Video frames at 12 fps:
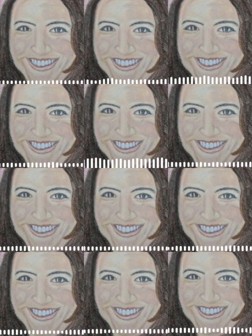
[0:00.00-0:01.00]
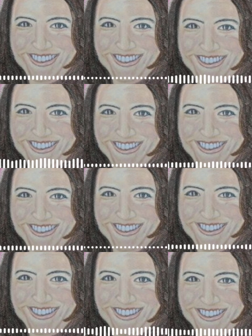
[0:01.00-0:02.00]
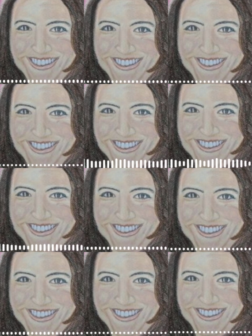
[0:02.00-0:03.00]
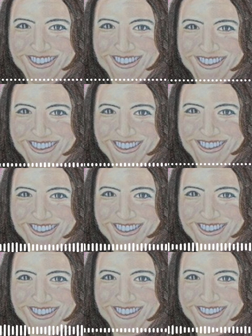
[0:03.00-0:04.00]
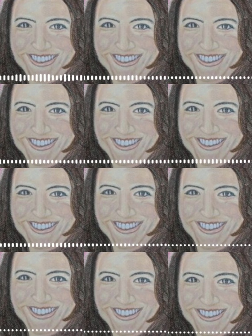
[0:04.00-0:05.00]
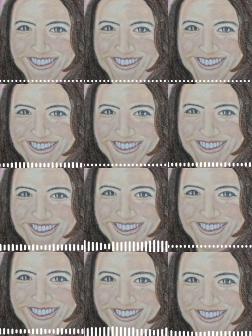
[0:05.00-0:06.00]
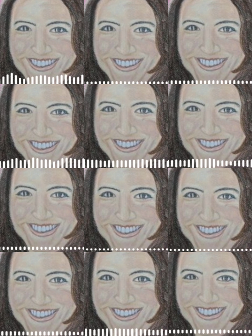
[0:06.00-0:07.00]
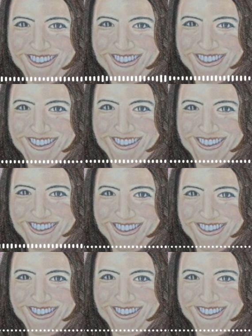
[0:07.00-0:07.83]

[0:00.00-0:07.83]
Do what relieves stress that is fun, that energizes you okay, for the upcoming of next week.